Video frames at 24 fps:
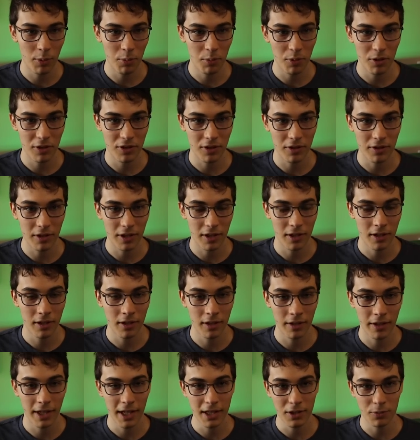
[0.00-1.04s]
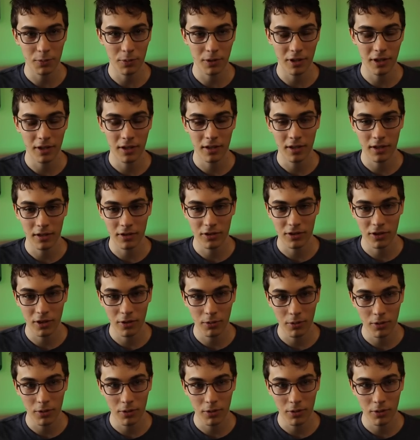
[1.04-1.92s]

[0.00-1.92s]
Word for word: member, so I was like, huh, that's weird, I'll just